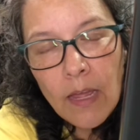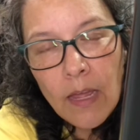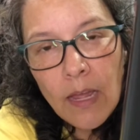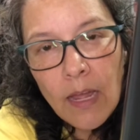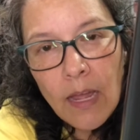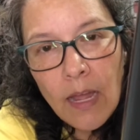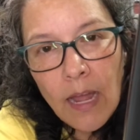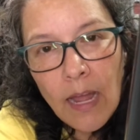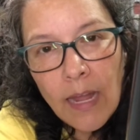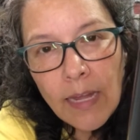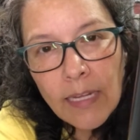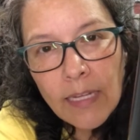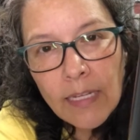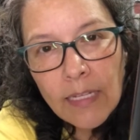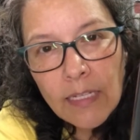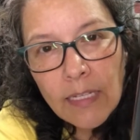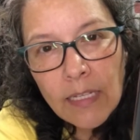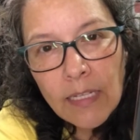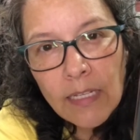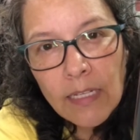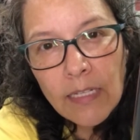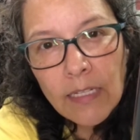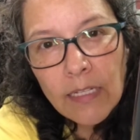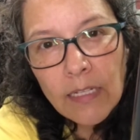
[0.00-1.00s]
I can
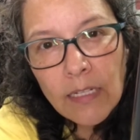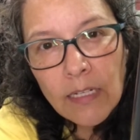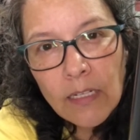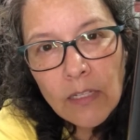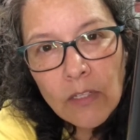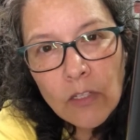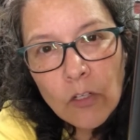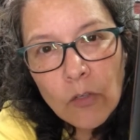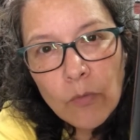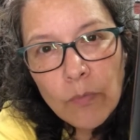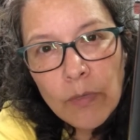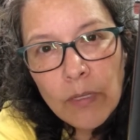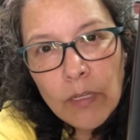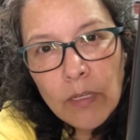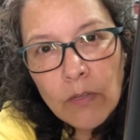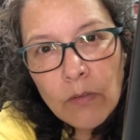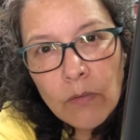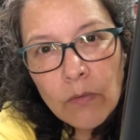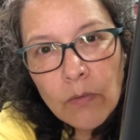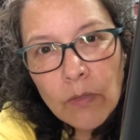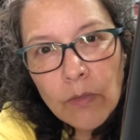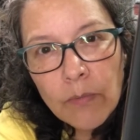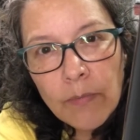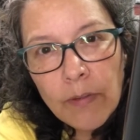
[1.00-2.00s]
clean it a little bit
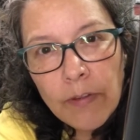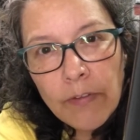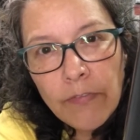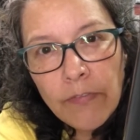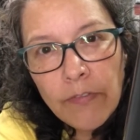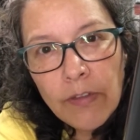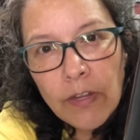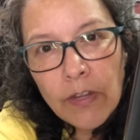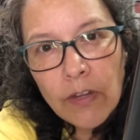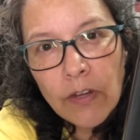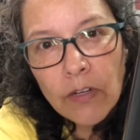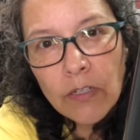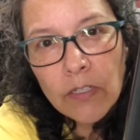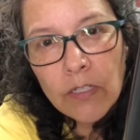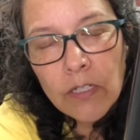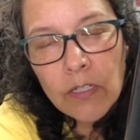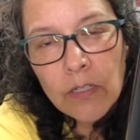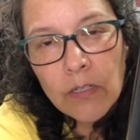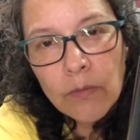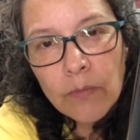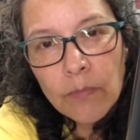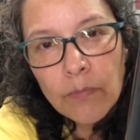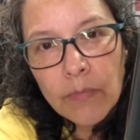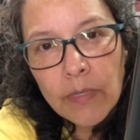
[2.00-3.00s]
with my
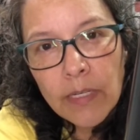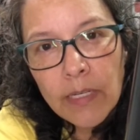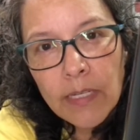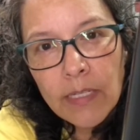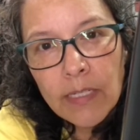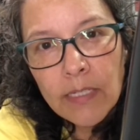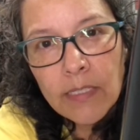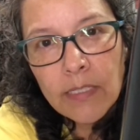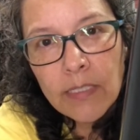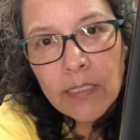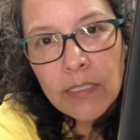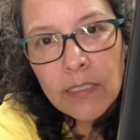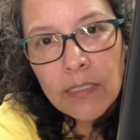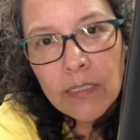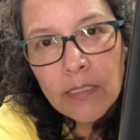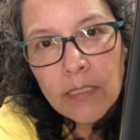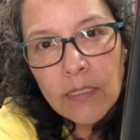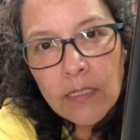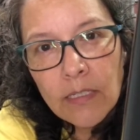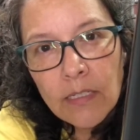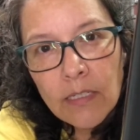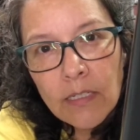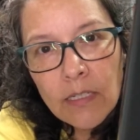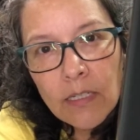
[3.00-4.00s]
fingertip because
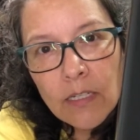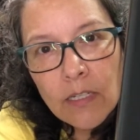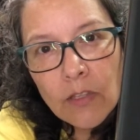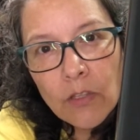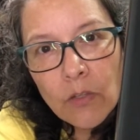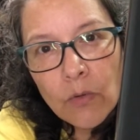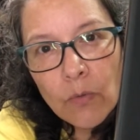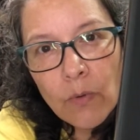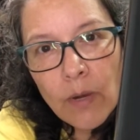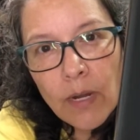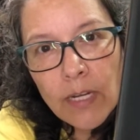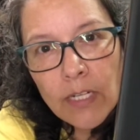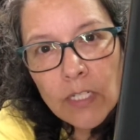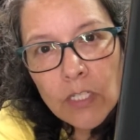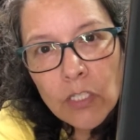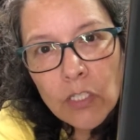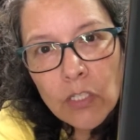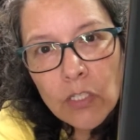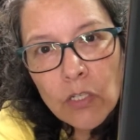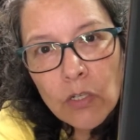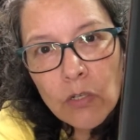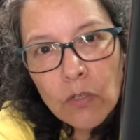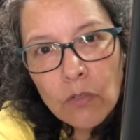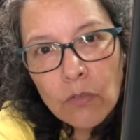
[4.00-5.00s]
the
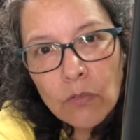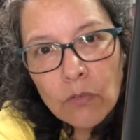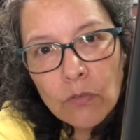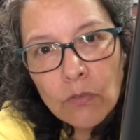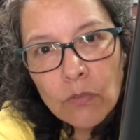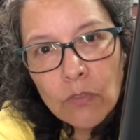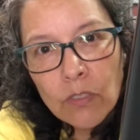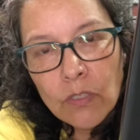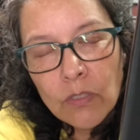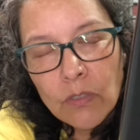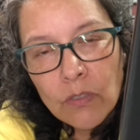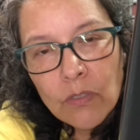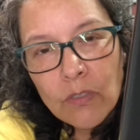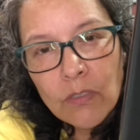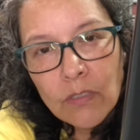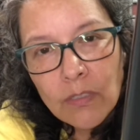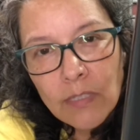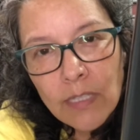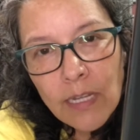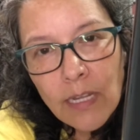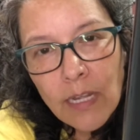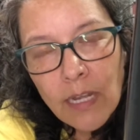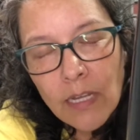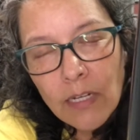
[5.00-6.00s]
rhinestones, they
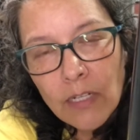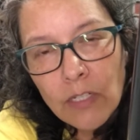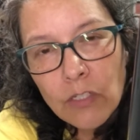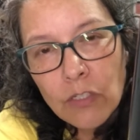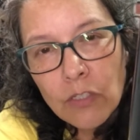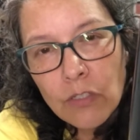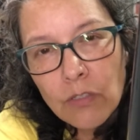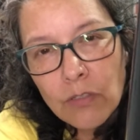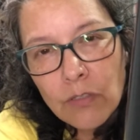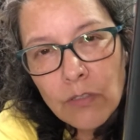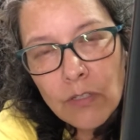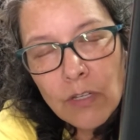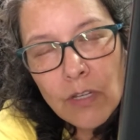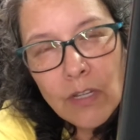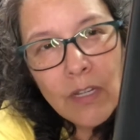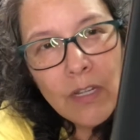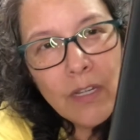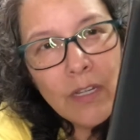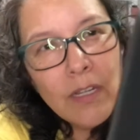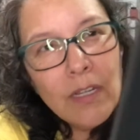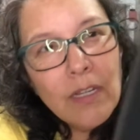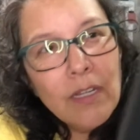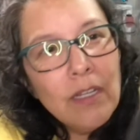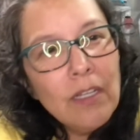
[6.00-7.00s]
kind of
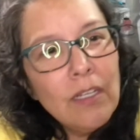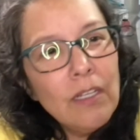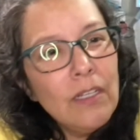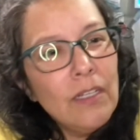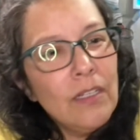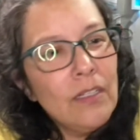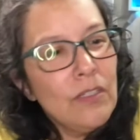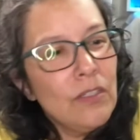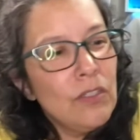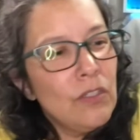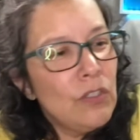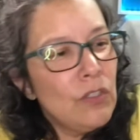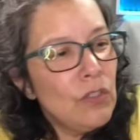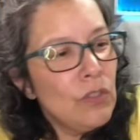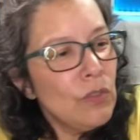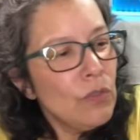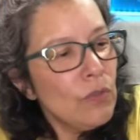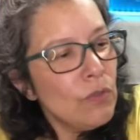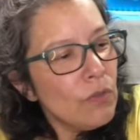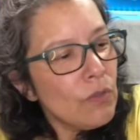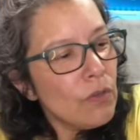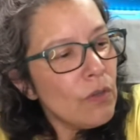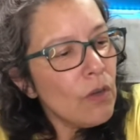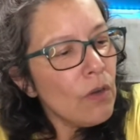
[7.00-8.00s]

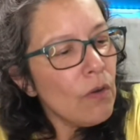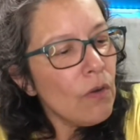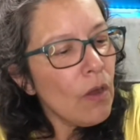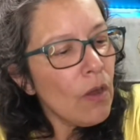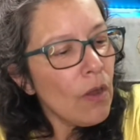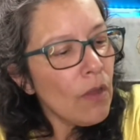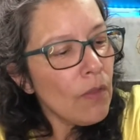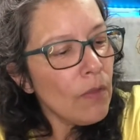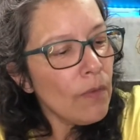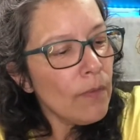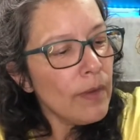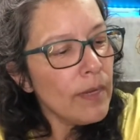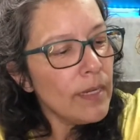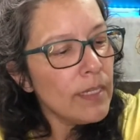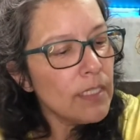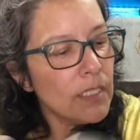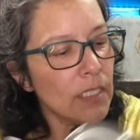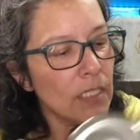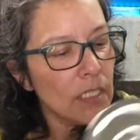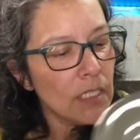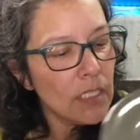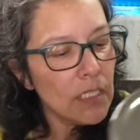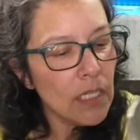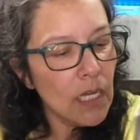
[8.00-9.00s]
do go all the way to
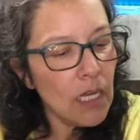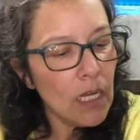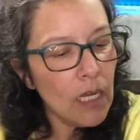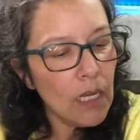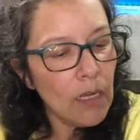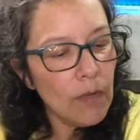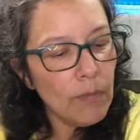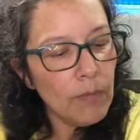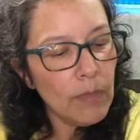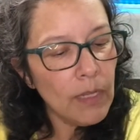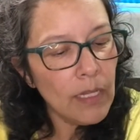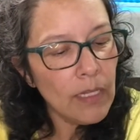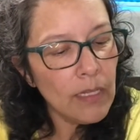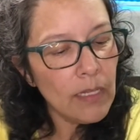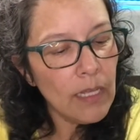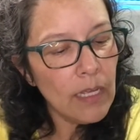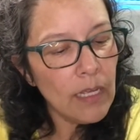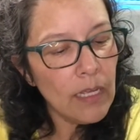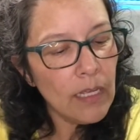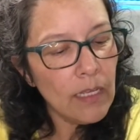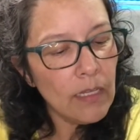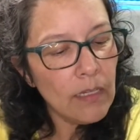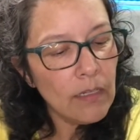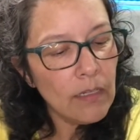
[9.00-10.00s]
the top like that.